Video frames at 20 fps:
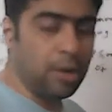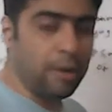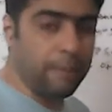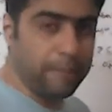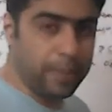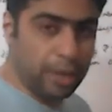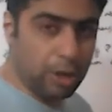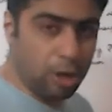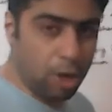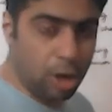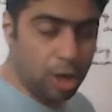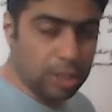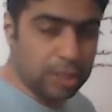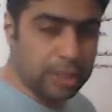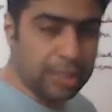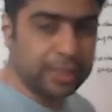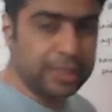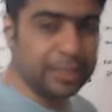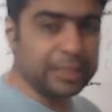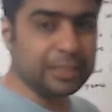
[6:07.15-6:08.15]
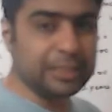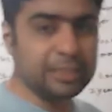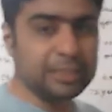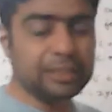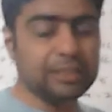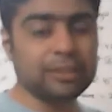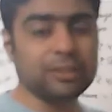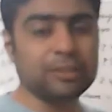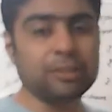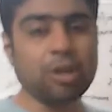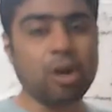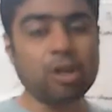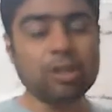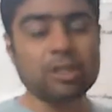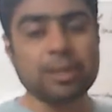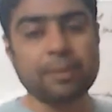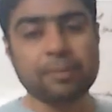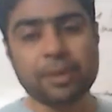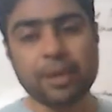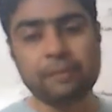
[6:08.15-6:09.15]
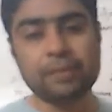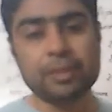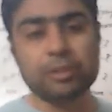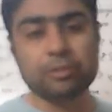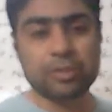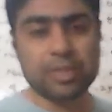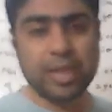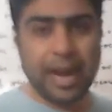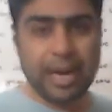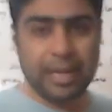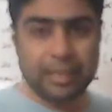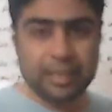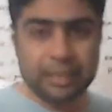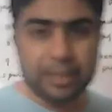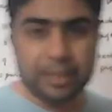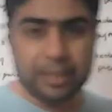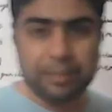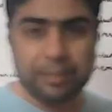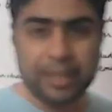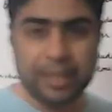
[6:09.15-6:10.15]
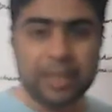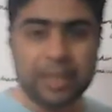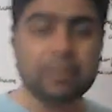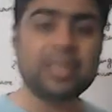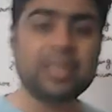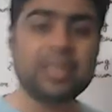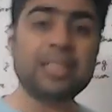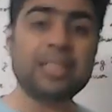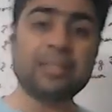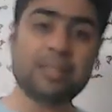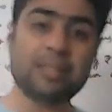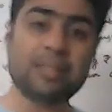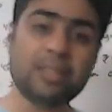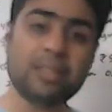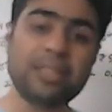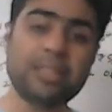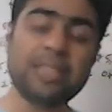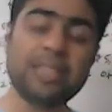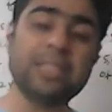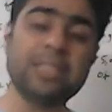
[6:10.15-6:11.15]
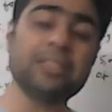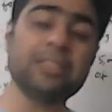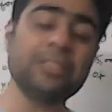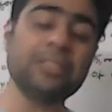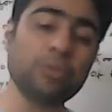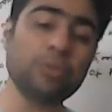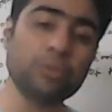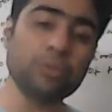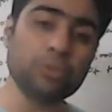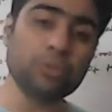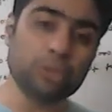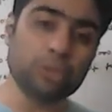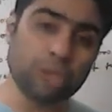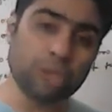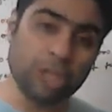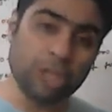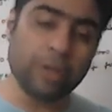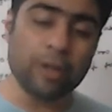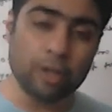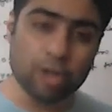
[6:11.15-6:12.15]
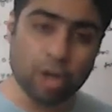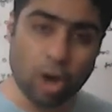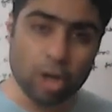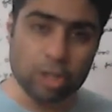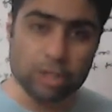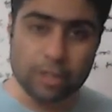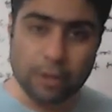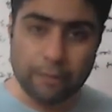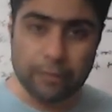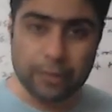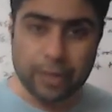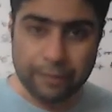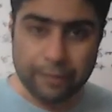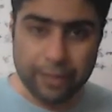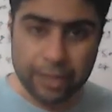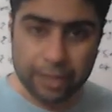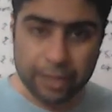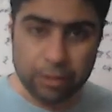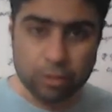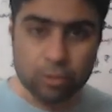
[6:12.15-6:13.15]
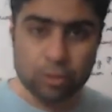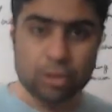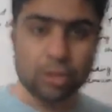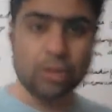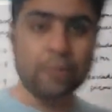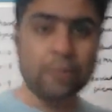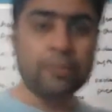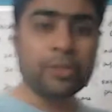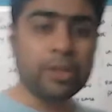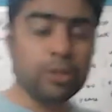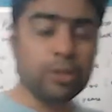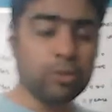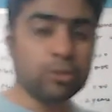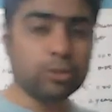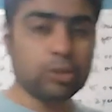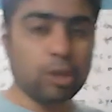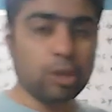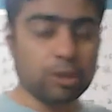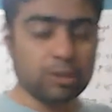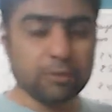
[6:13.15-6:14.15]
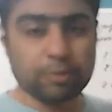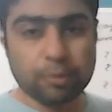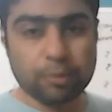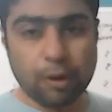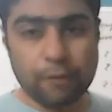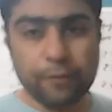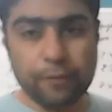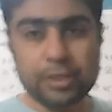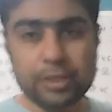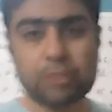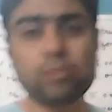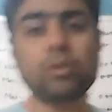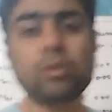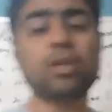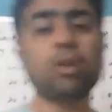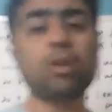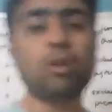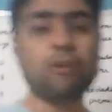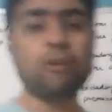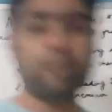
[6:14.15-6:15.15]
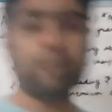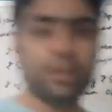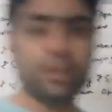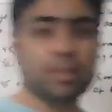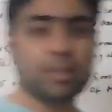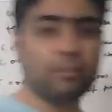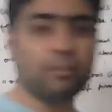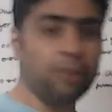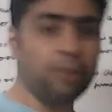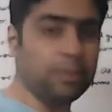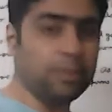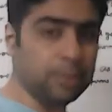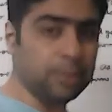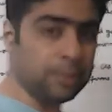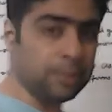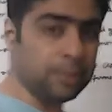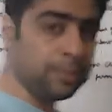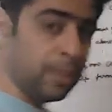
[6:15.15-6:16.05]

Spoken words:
because it is not something which was anticipated, but it resulted in huge loss of revenues, huge loss of profits to a lot of business firms.